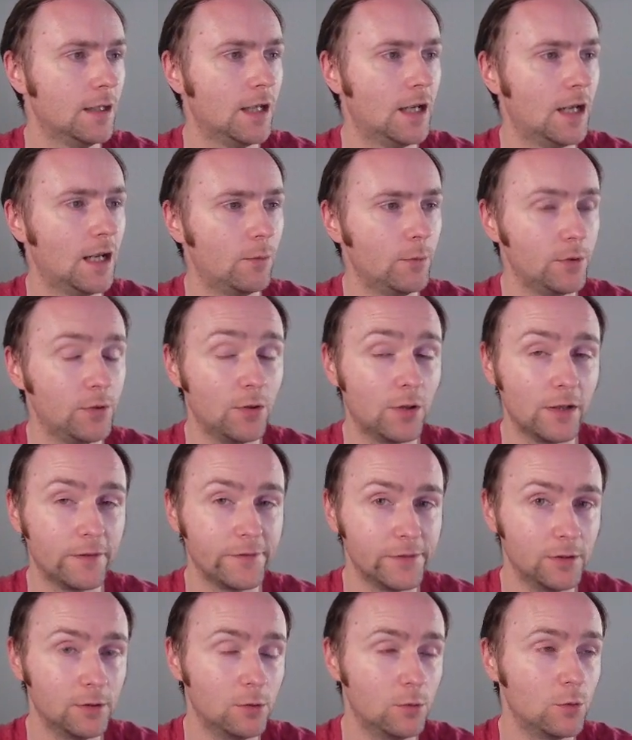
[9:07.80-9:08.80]
we do have
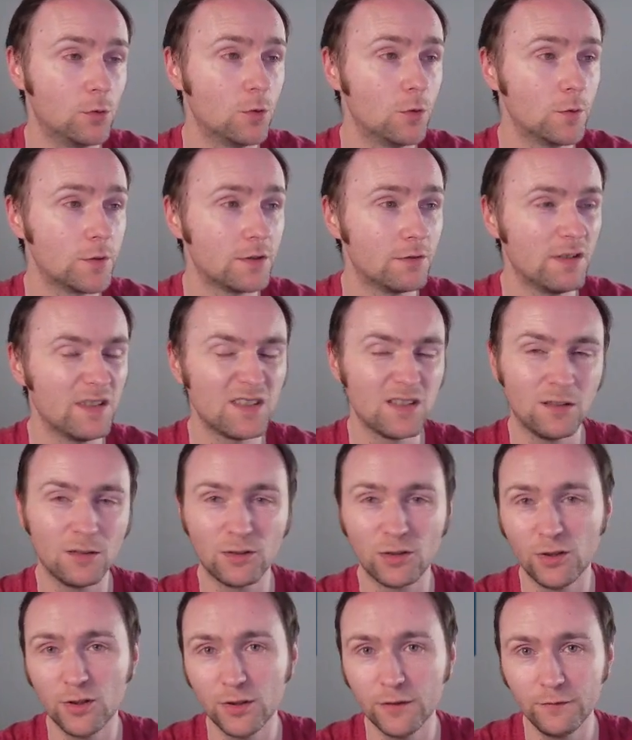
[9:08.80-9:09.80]
the logos. There is an
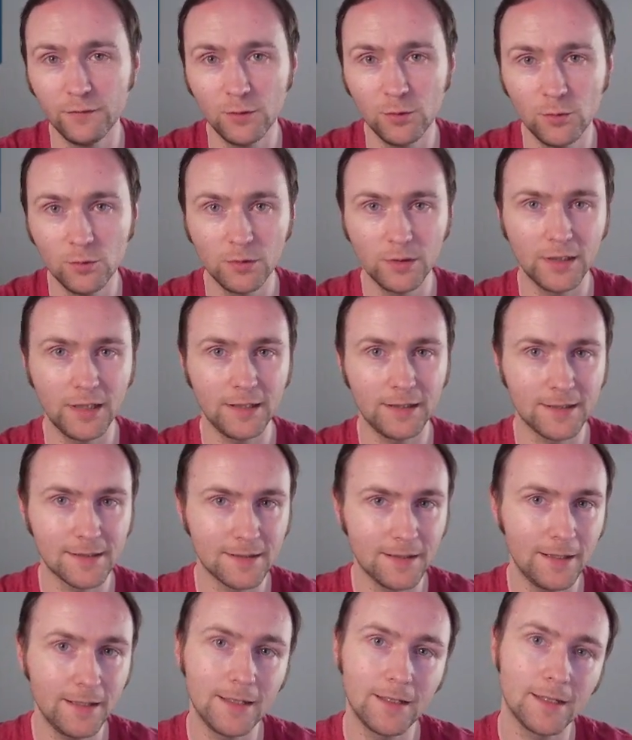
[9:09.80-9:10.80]
alternative logo that I
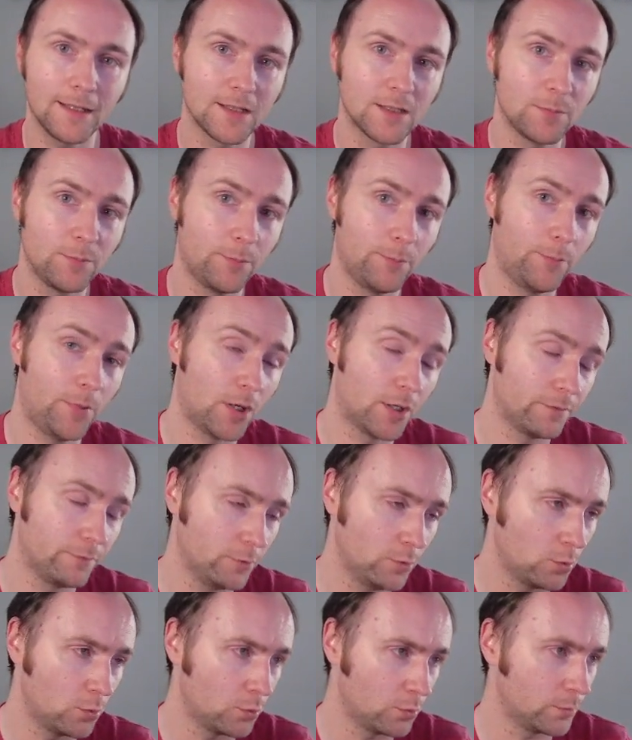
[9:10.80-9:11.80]
designed as part of a
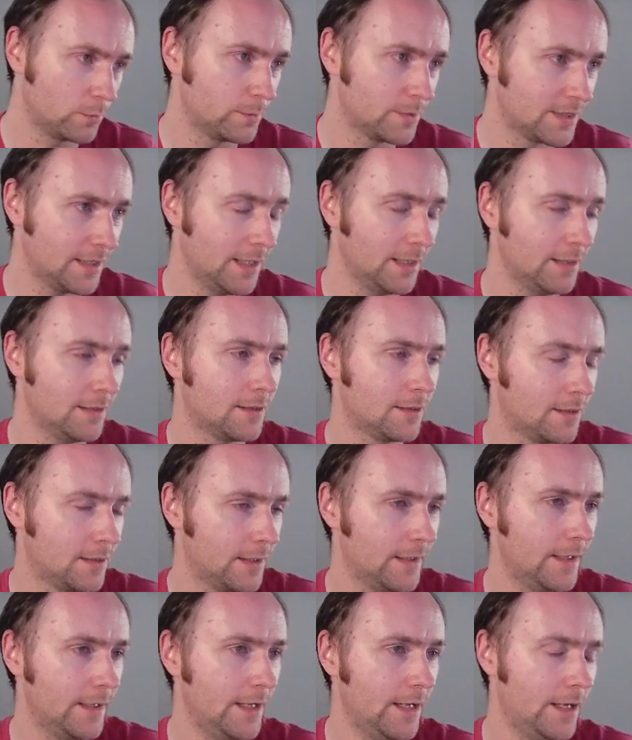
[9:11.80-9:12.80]
logo set that
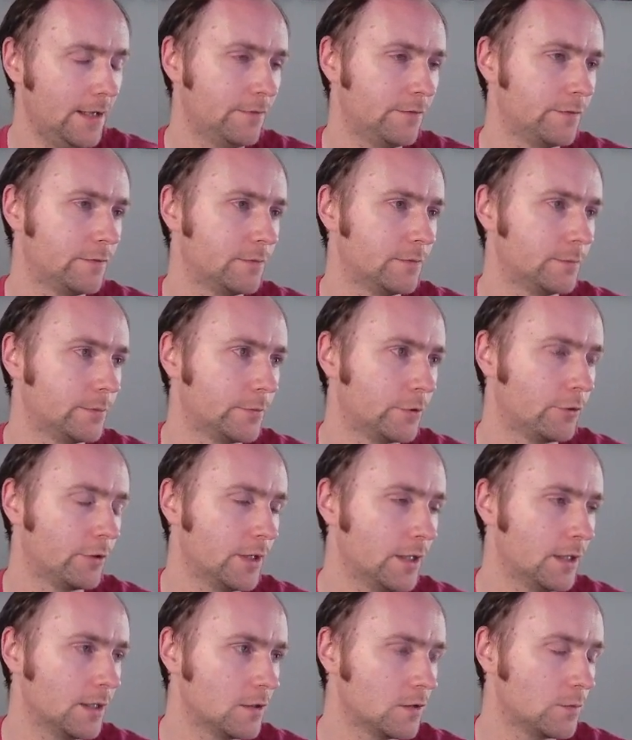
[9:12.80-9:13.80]
I have
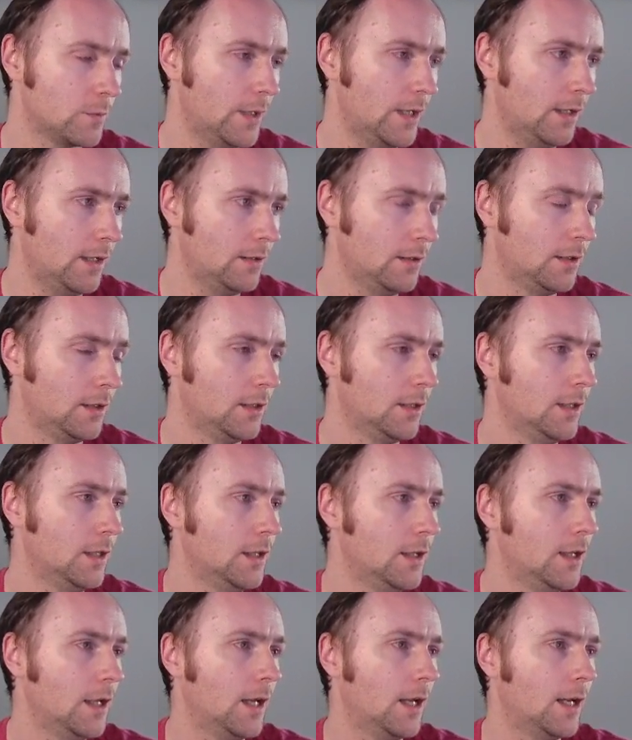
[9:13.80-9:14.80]
created as well.
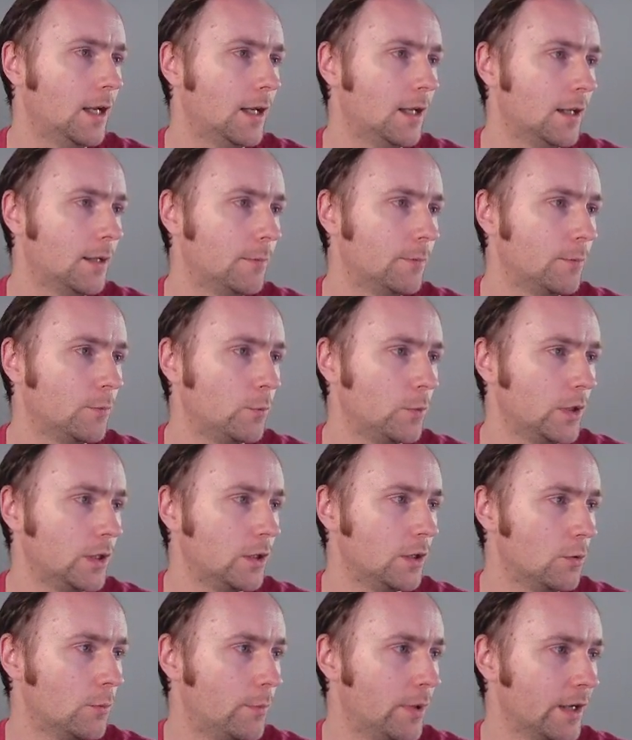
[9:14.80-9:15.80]
We can
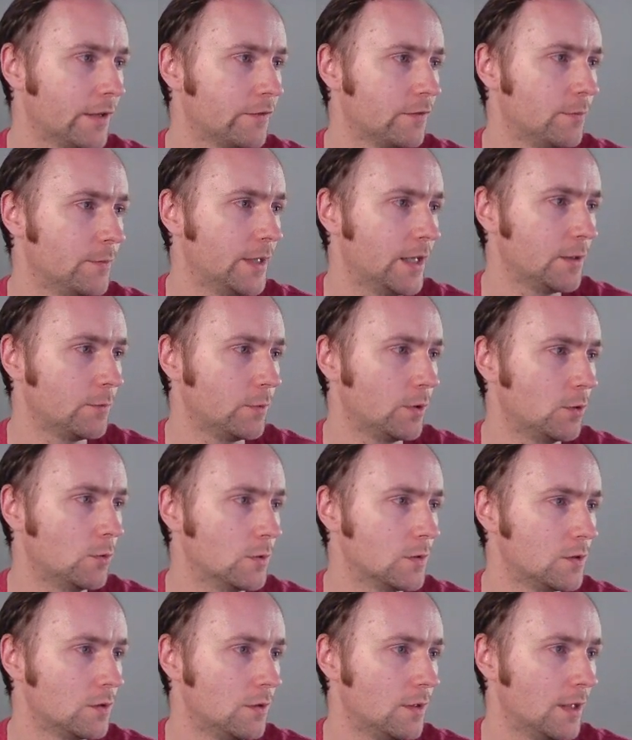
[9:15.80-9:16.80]
go back from that, we go
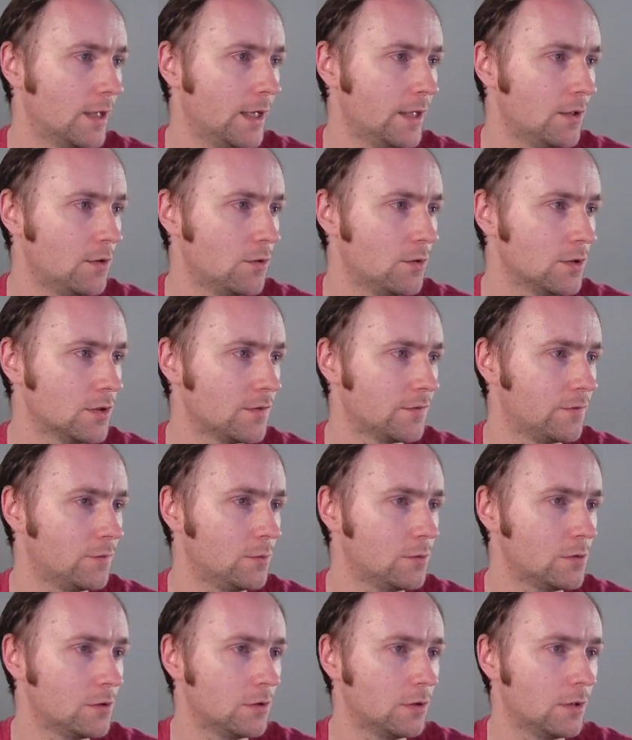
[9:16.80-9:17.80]
into the icons
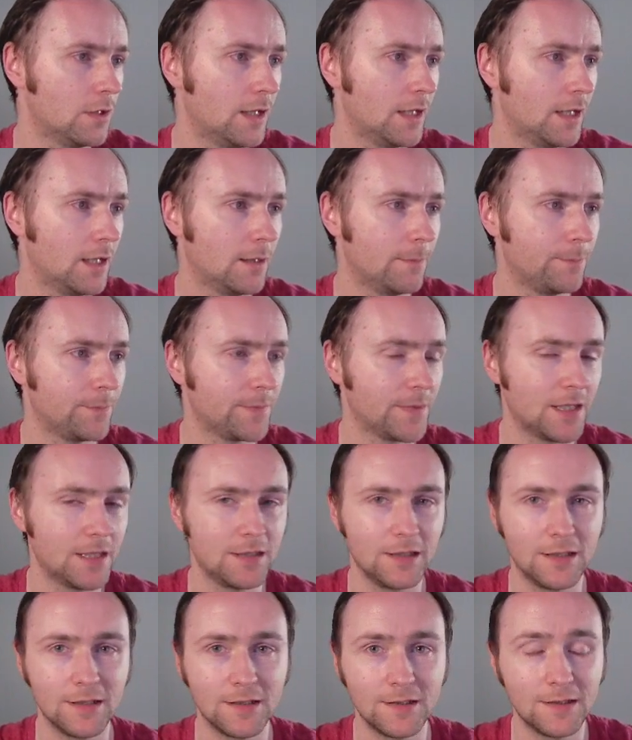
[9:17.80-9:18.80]
folder. As
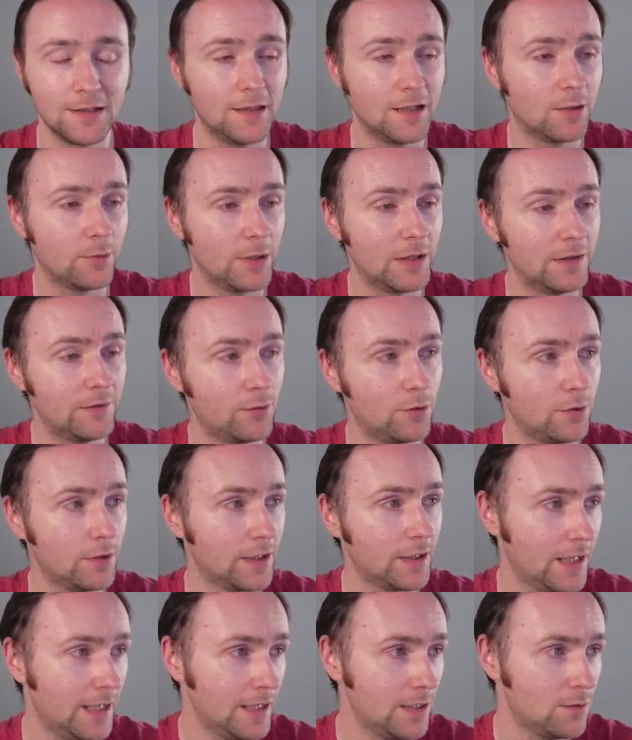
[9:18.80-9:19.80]
you can see there, we have all
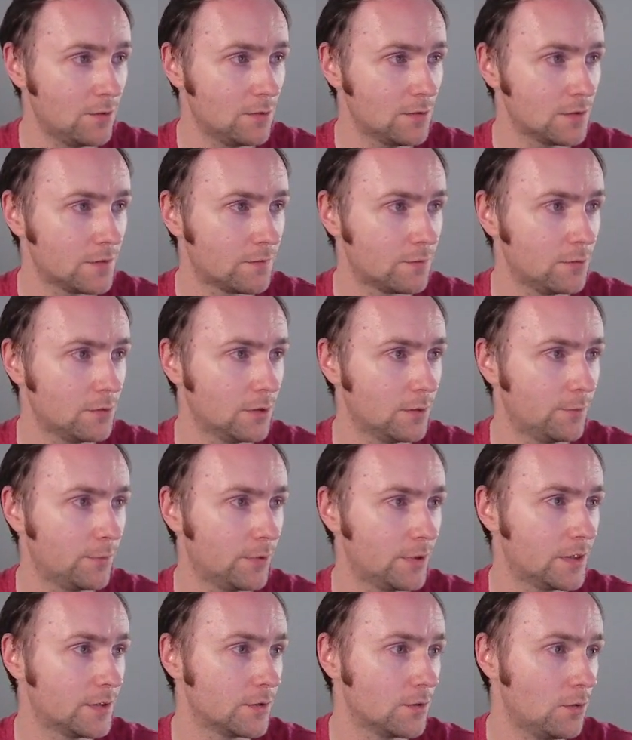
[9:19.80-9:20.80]
the icons for all the
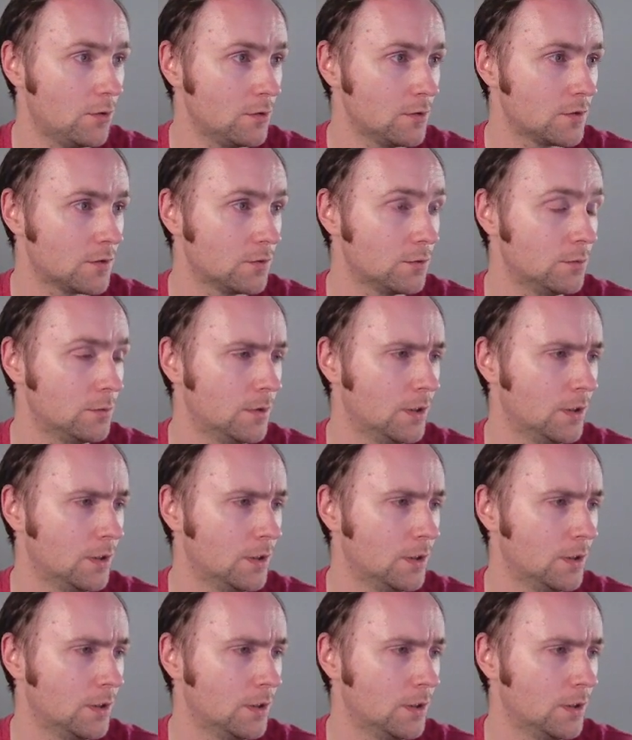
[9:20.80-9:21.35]
players also.